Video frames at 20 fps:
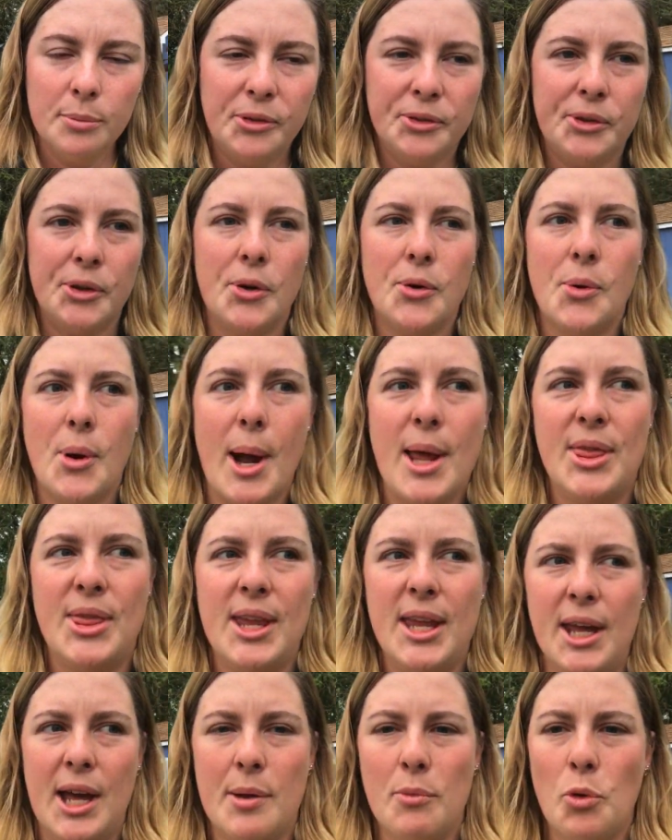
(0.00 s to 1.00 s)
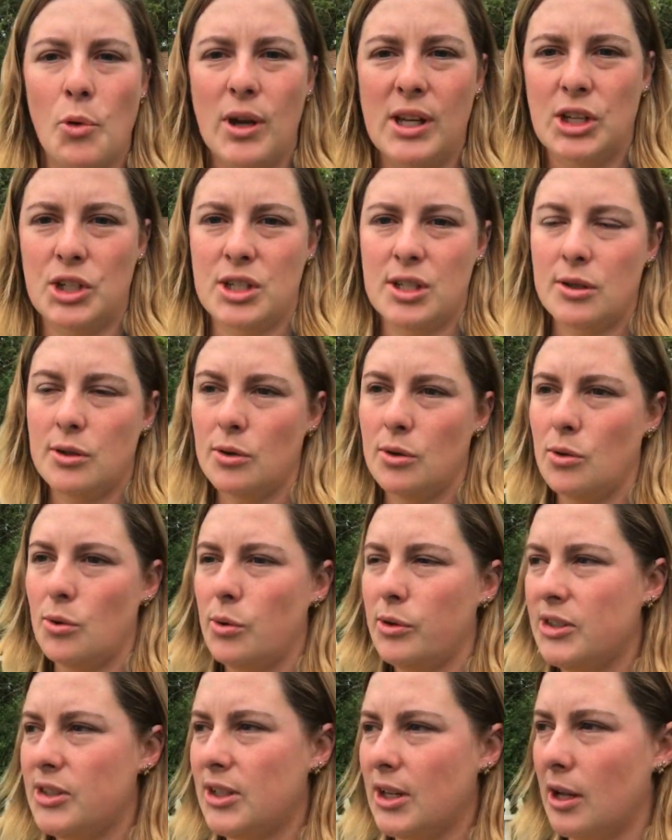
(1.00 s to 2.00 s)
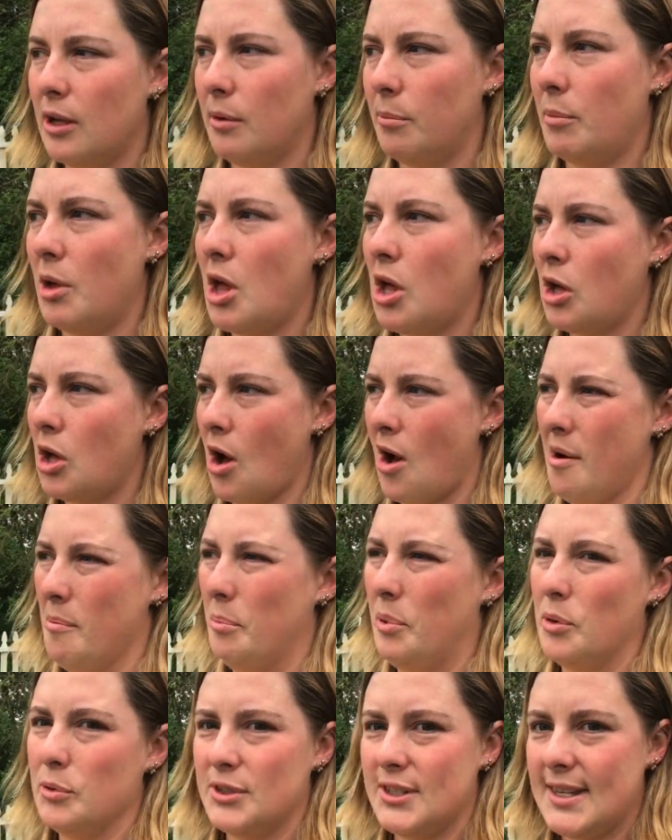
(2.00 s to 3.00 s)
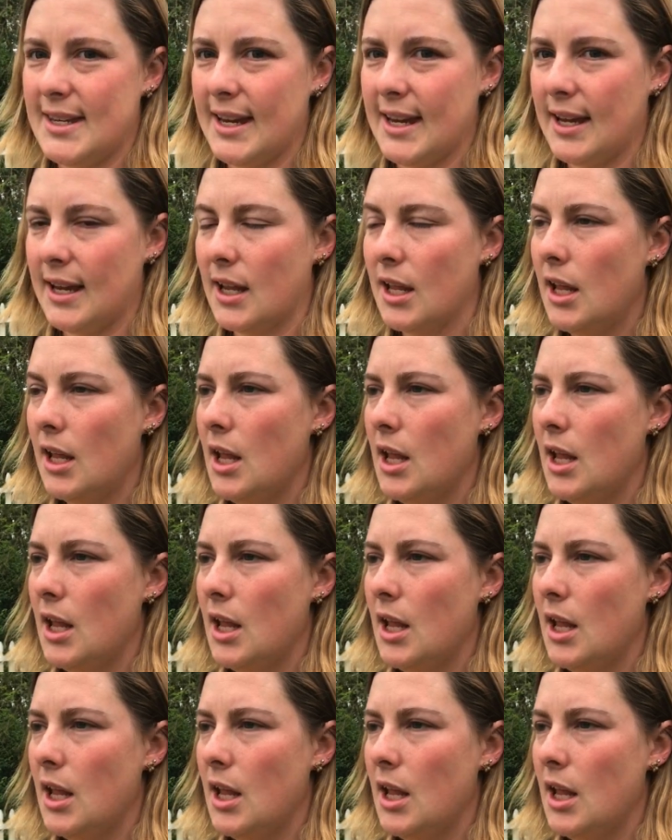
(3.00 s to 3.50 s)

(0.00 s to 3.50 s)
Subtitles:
so I think I'm going to do some compost tea.